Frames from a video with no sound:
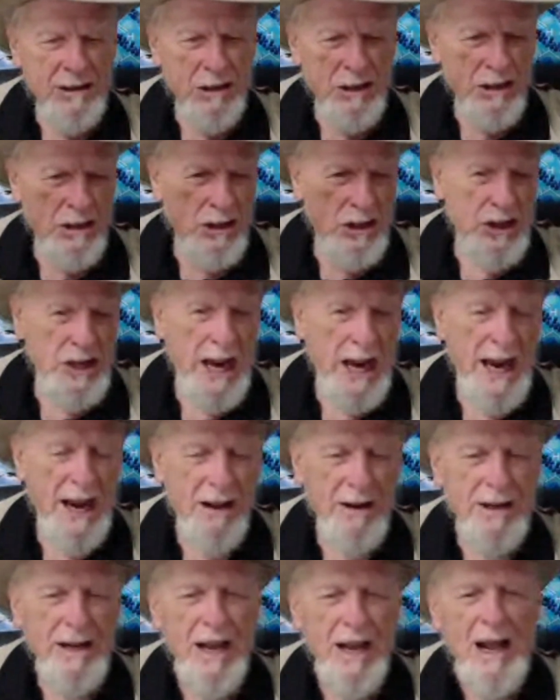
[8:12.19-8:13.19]

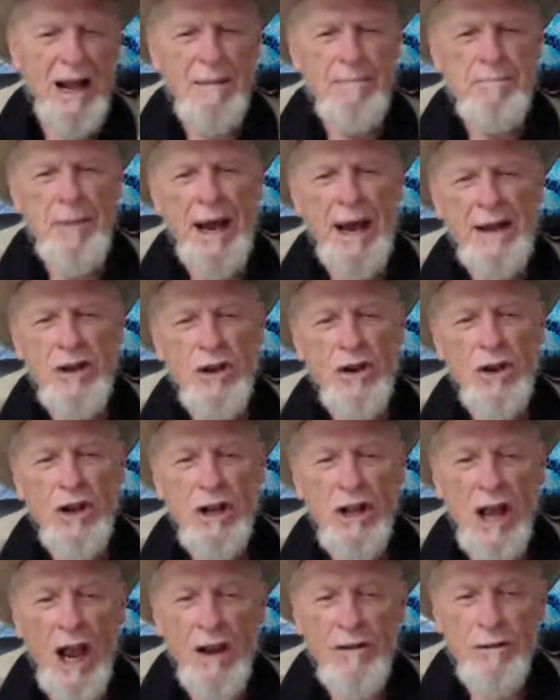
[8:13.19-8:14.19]
sound, but you
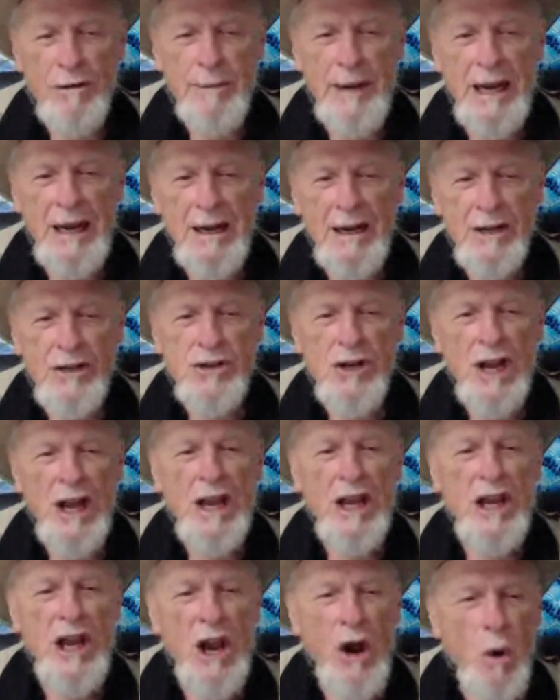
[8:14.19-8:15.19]
could go from English,
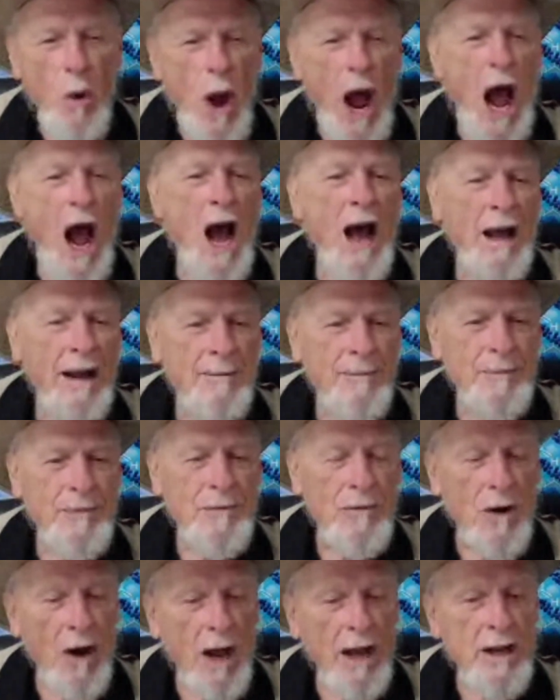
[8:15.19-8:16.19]
Yahweh,
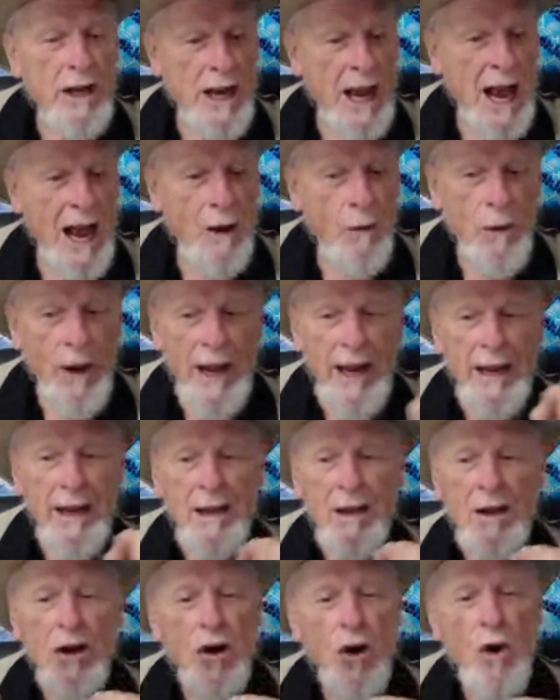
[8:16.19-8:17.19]
right, Yahweh,
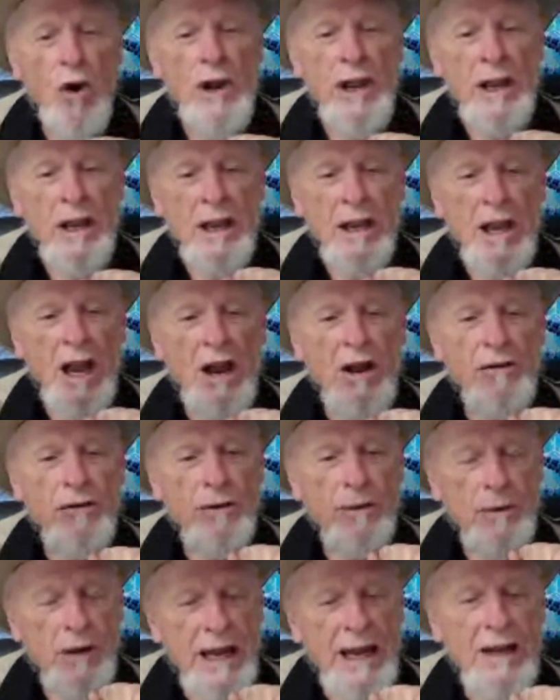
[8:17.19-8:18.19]
or you can go
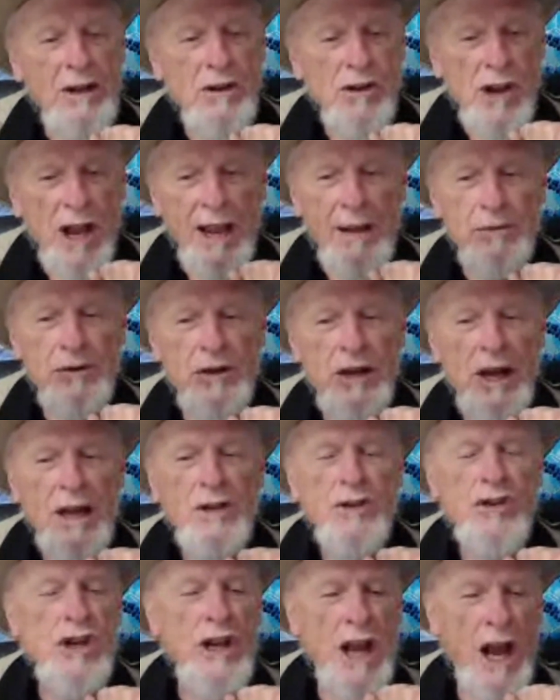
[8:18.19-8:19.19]
from King James,
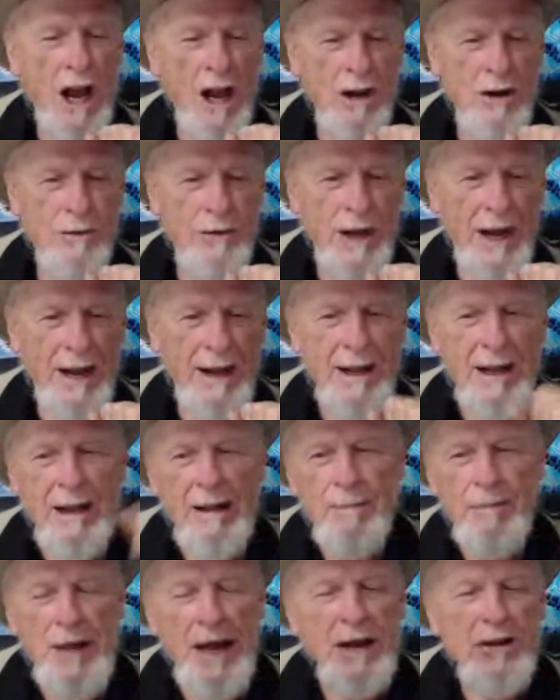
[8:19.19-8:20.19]
Jehovah.
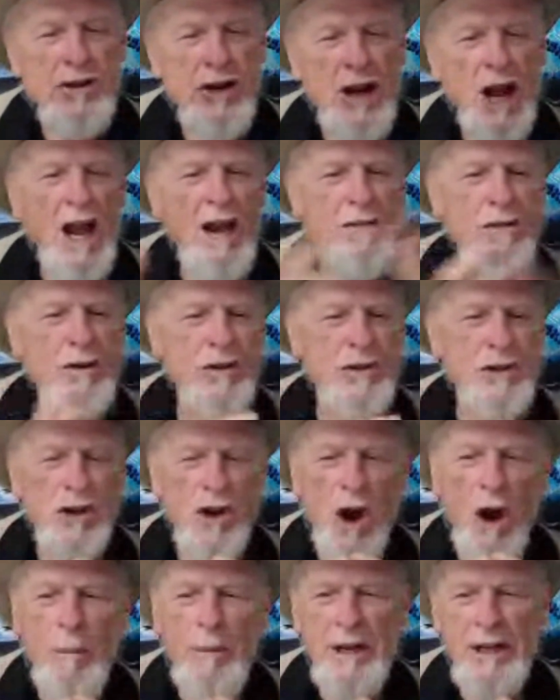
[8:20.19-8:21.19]
Now, Jehovah is the
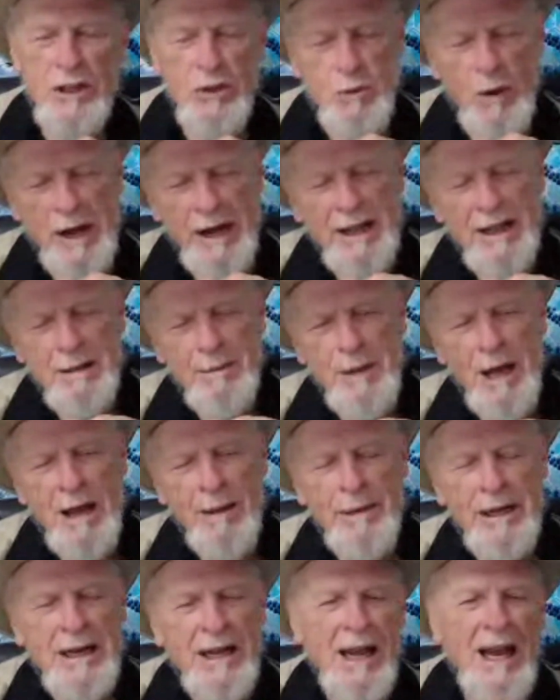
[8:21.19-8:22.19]
commonest one at the
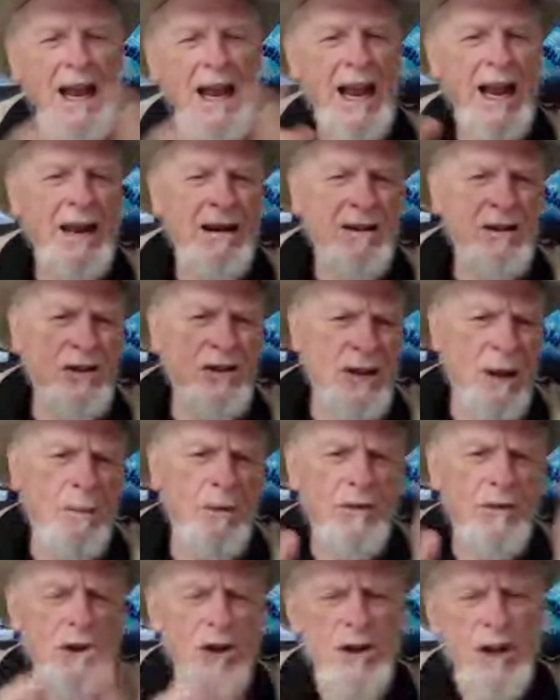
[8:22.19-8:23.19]
moment, and some
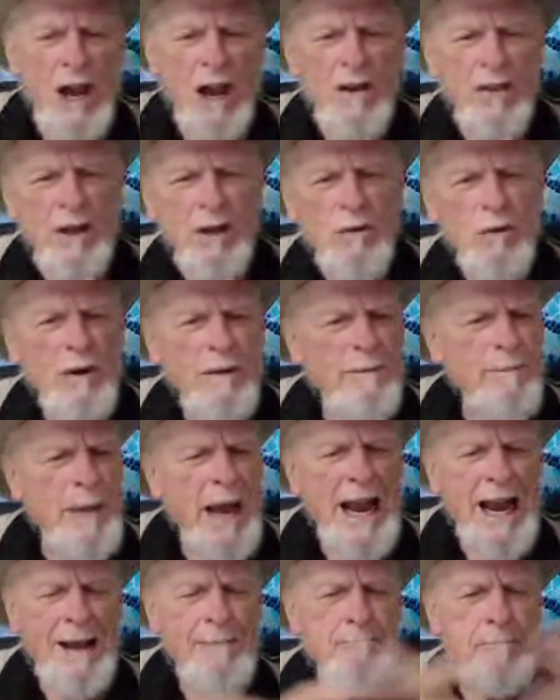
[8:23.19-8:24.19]
of you know that we've
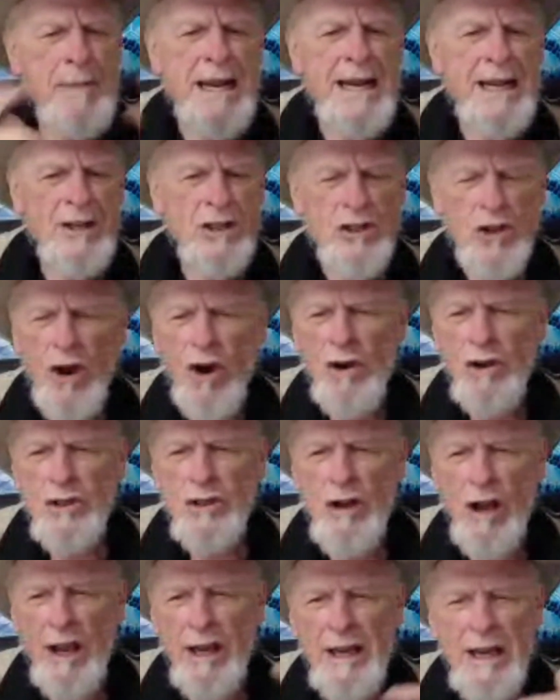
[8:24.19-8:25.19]
made up many
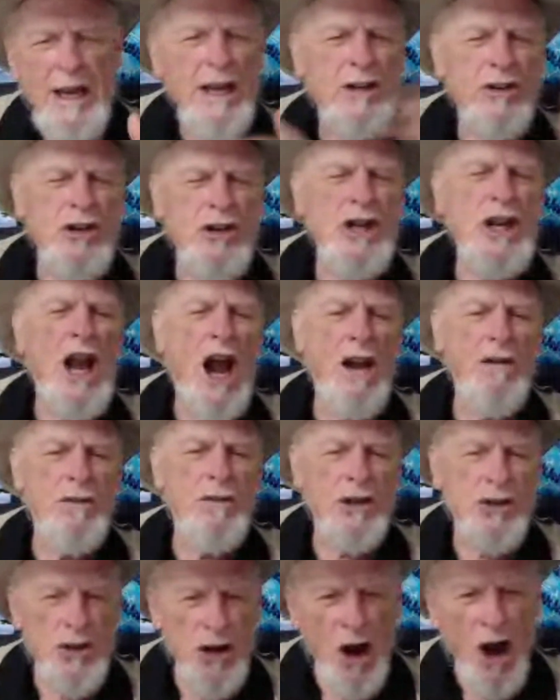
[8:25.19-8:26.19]
songs like
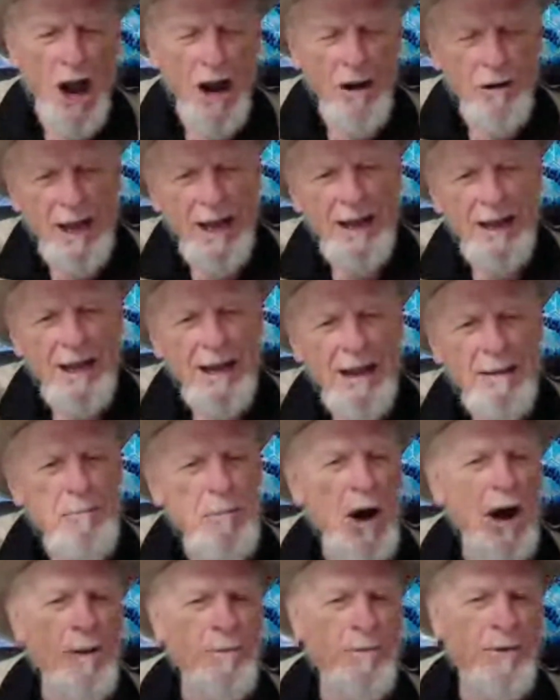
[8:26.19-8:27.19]
Jehovah Jireh,
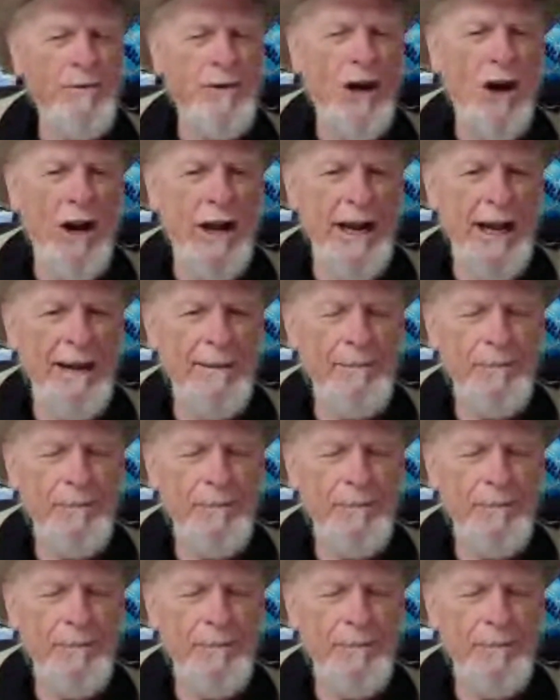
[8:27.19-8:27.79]
my provider.